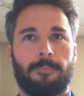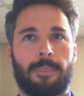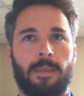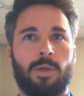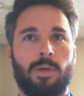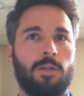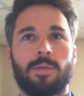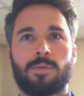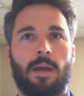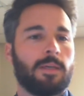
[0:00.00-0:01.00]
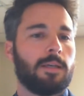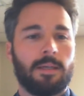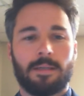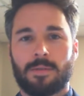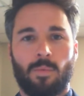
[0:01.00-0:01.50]
what human trafficking
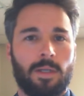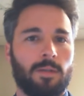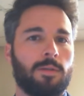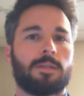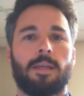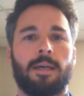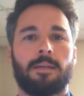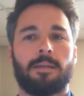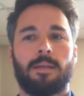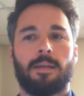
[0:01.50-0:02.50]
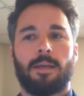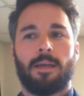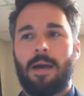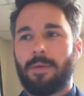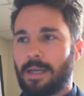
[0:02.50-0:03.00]
is, what it looks like,
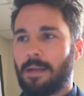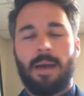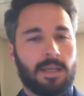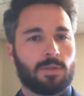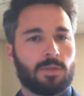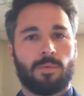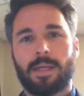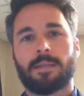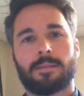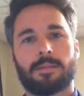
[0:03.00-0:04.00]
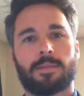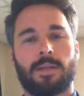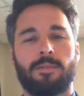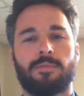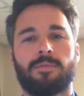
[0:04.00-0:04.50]
how it kind of masquerades
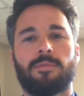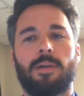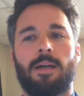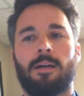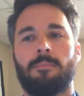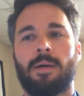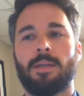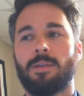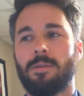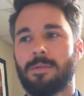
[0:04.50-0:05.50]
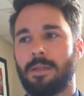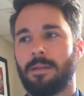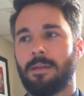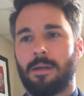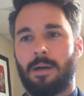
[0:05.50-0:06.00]
itself by
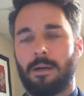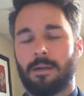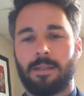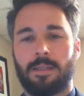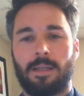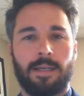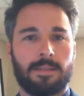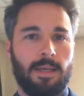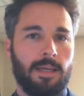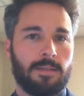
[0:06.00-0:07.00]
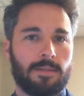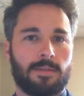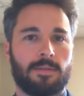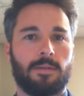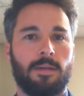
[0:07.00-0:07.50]
using our client's
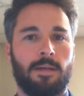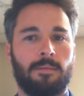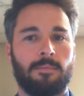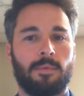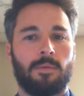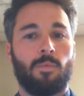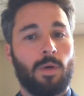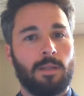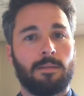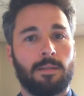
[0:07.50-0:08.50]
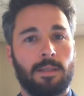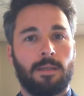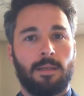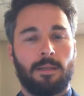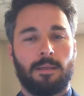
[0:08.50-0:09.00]
case, the one
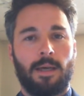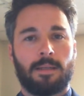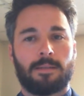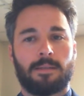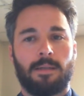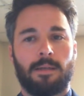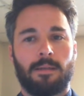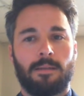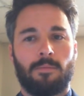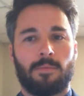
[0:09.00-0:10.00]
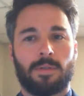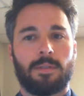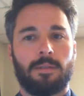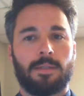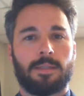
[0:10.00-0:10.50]
that
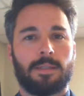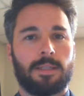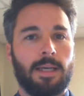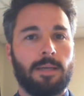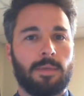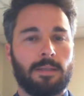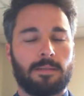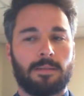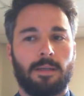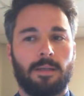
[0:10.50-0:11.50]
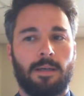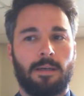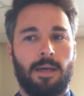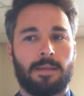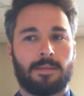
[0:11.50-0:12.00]
resulted in this indictment,
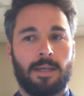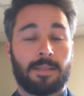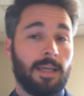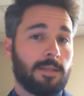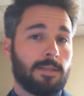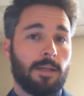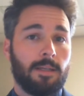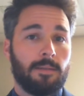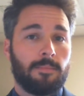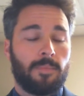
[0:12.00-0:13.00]
as a case study.